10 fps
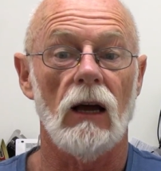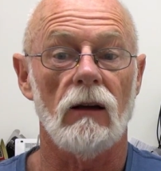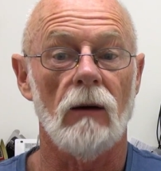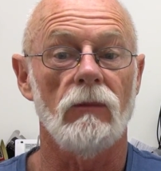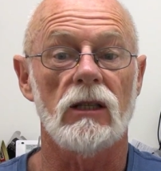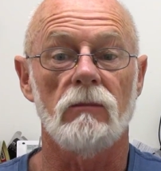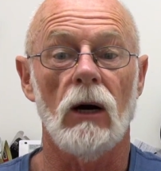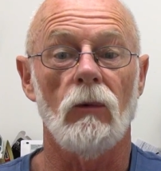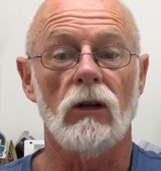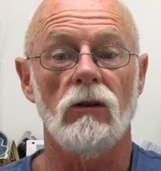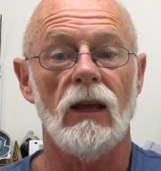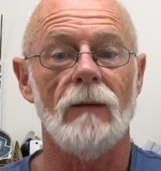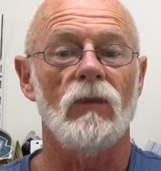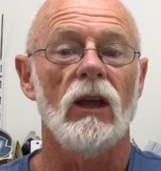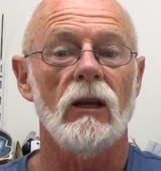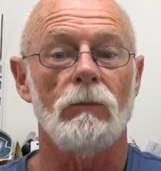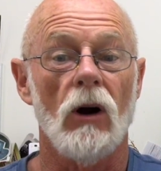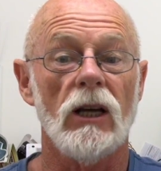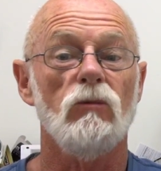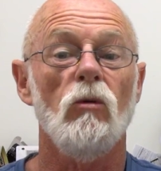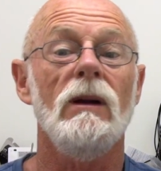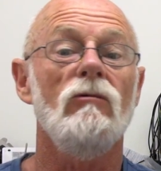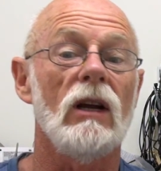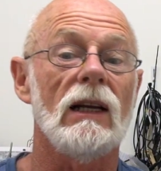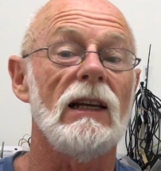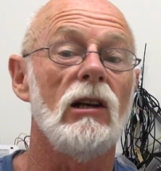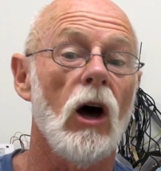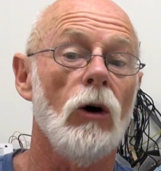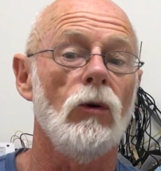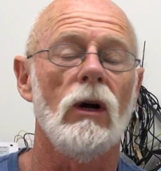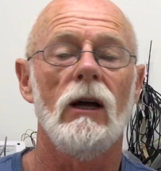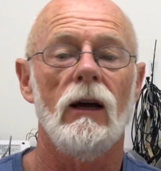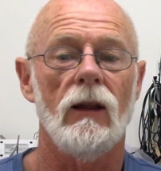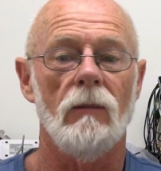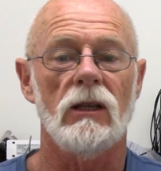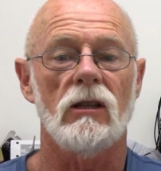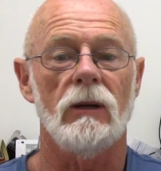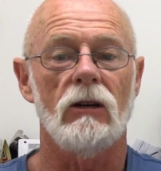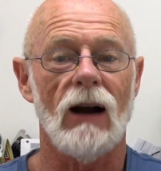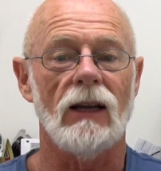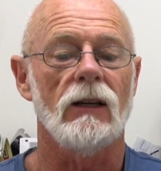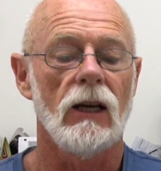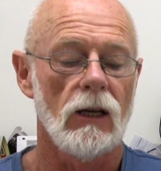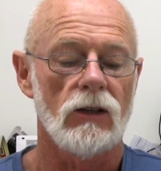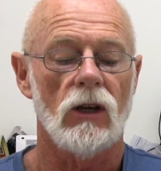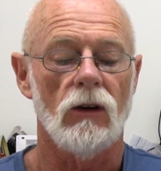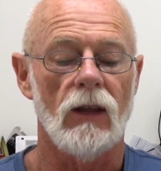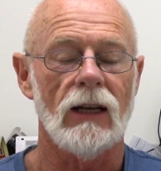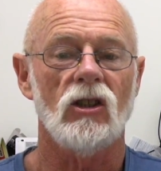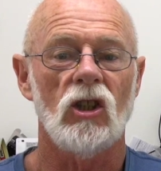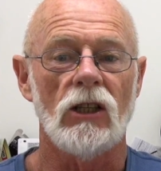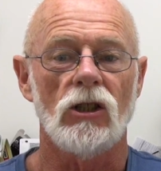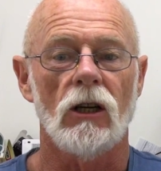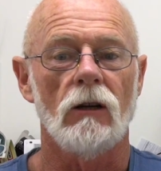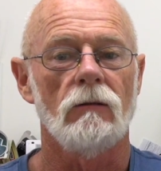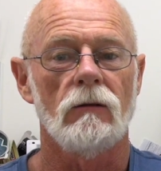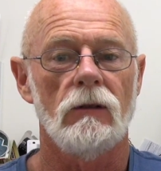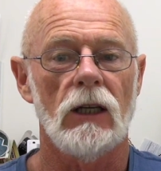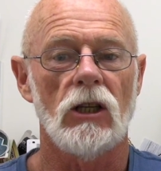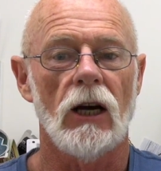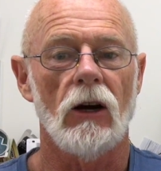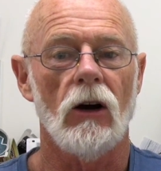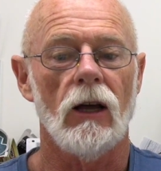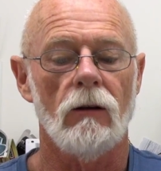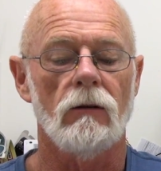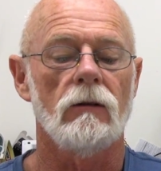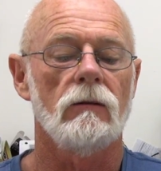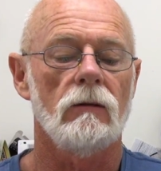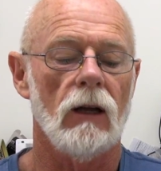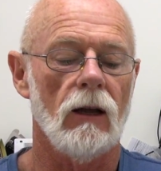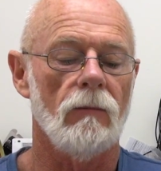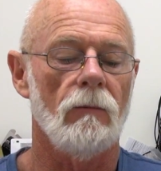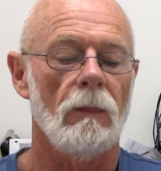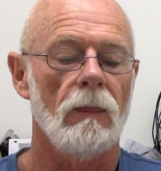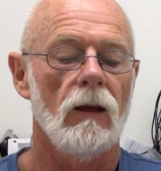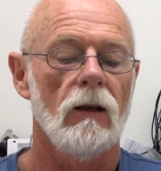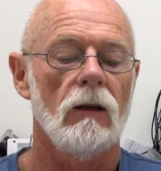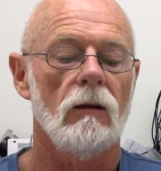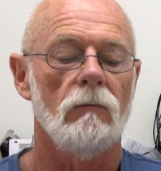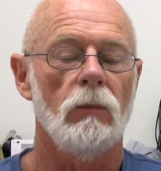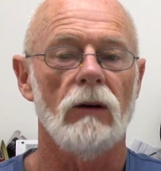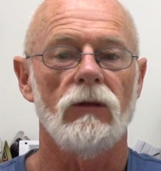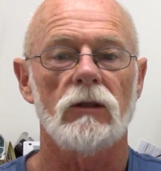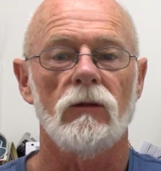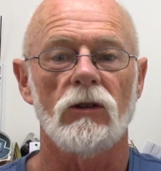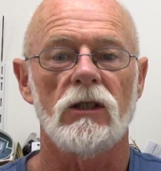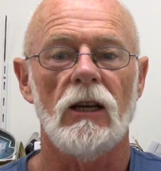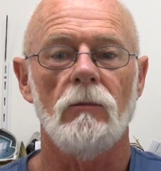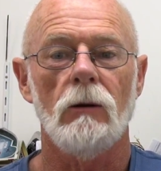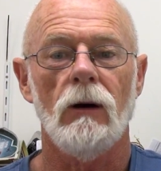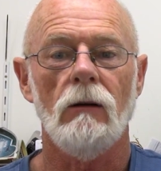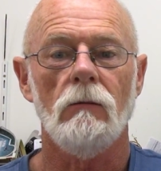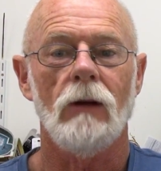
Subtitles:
companies that might want to do that, the price will be really low, and that means it'll be great. So that'll teach you DJI and Bite Frost for not sending me one.